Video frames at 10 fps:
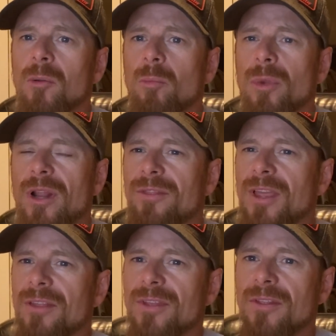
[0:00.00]
But I
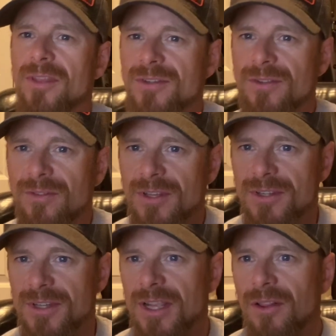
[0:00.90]
think that this
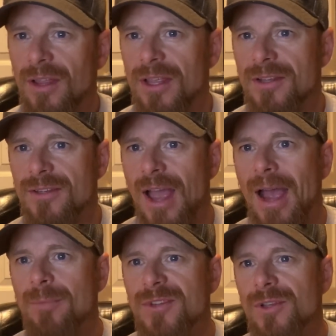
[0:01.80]
deal is
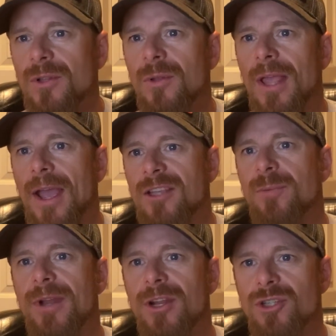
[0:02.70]
absolutely
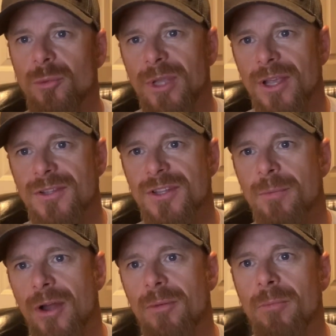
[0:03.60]
exponential, because the
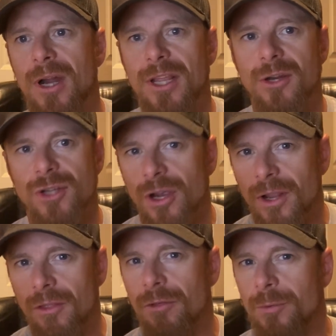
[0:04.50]
amount of money, you're
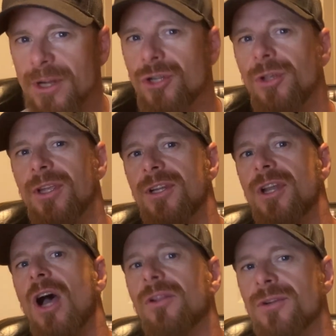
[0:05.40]
talking $3 trillion
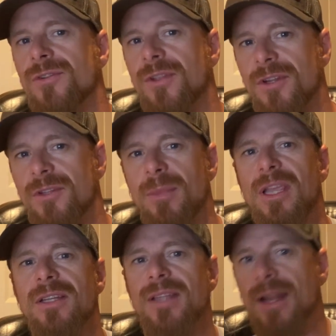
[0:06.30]
that is
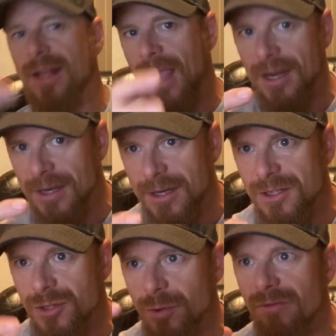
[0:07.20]
being dedicated
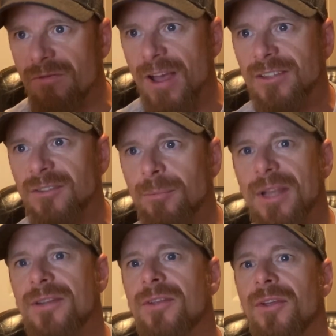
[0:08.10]
into
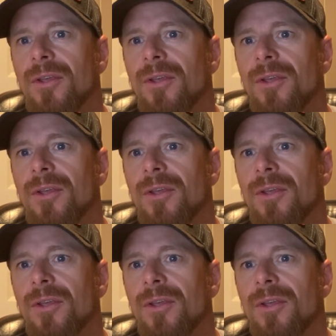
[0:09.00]
investment